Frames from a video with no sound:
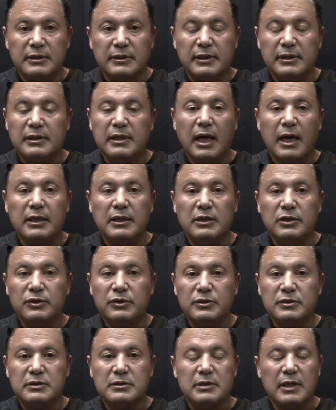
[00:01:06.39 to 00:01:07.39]
The dot
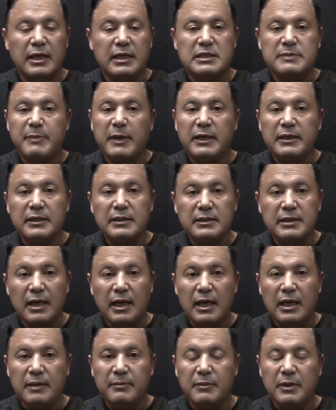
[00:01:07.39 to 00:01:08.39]
looks expanding
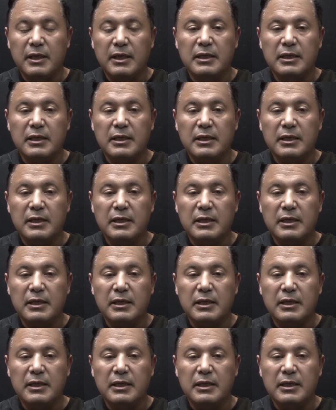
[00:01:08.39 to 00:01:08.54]
time,